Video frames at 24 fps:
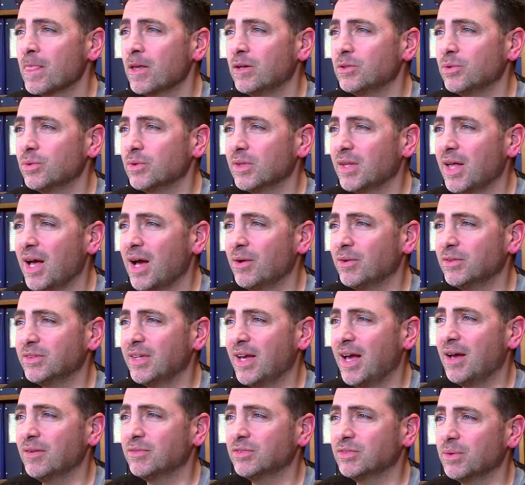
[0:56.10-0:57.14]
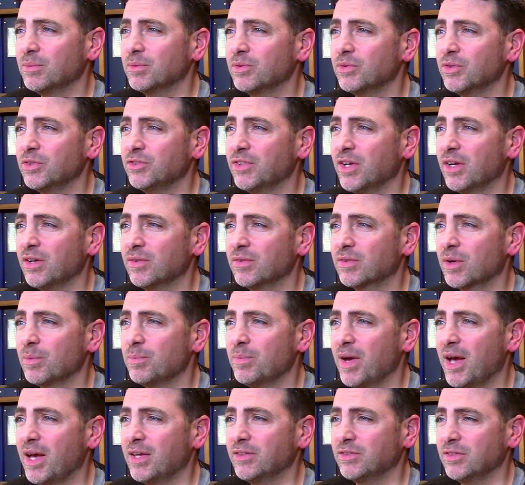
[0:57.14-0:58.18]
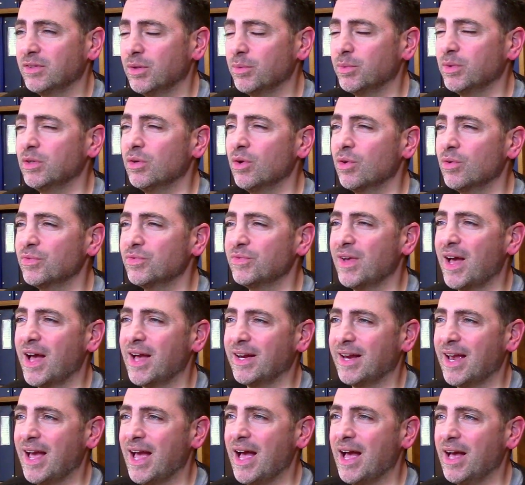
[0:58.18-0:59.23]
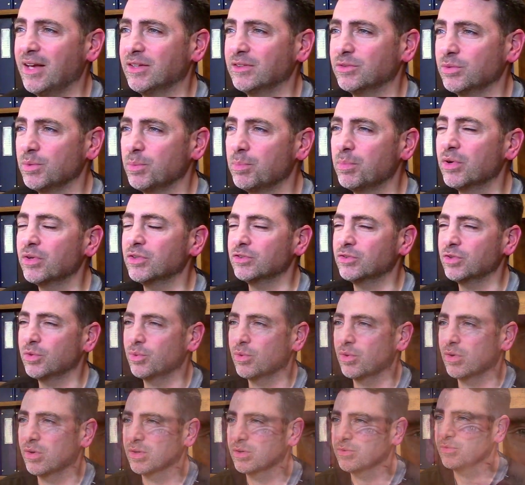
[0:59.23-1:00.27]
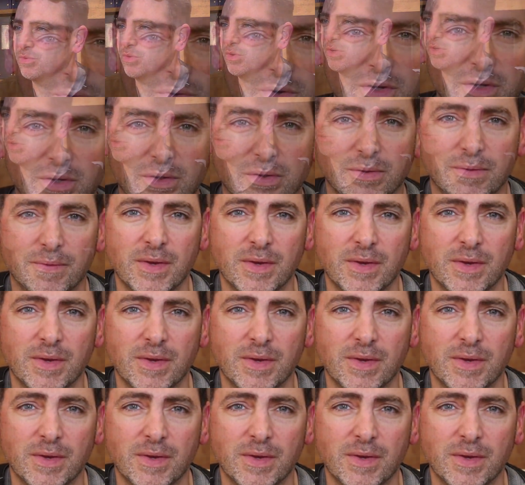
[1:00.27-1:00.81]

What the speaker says: to allow it to have some of the regenerative capacity that we know fat has. We put it to work for you.